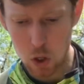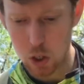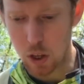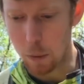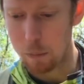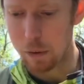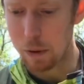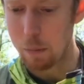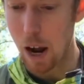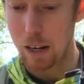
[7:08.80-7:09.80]
there are
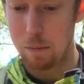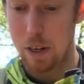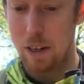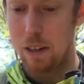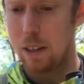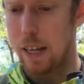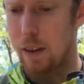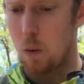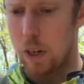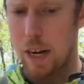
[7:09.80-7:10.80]
different potting medias, like
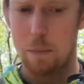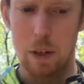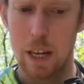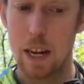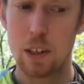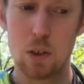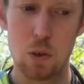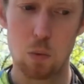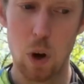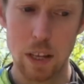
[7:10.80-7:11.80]
Organic Mechanics
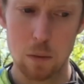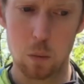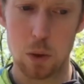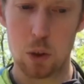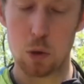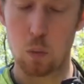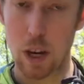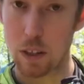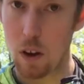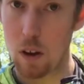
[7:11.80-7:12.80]
uses
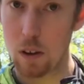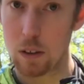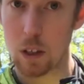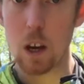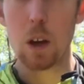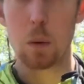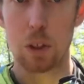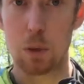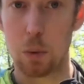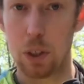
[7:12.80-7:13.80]
rice hulls, which
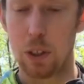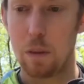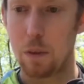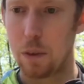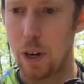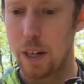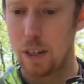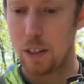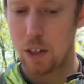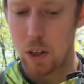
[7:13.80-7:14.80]
is really good for
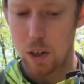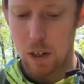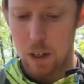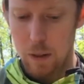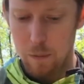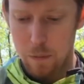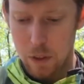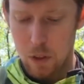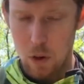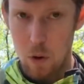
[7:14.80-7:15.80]
drainage.
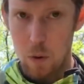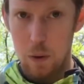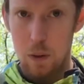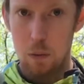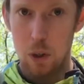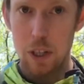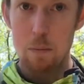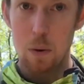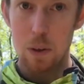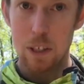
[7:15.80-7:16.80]
So it's really
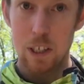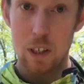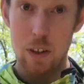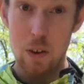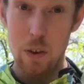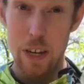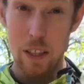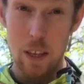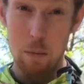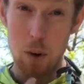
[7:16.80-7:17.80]
important to
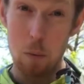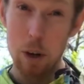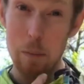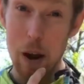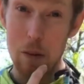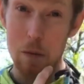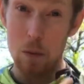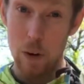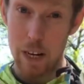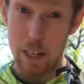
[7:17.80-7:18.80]
get the appropriate amount of
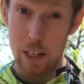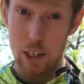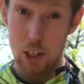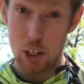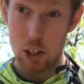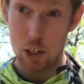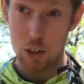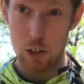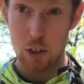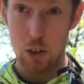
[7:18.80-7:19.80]
drainage
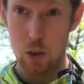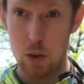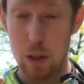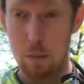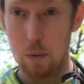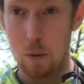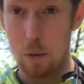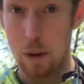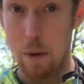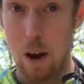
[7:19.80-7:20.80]
to the
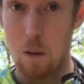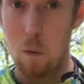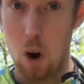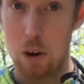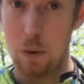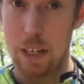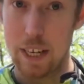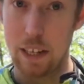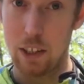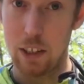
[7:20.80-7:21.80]
appropriate amount of water
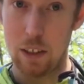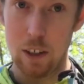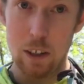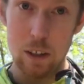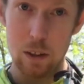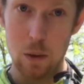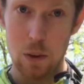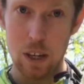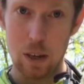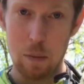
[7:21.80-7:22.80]
retention. So
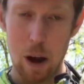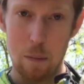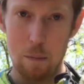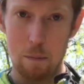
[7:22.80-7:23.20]
think about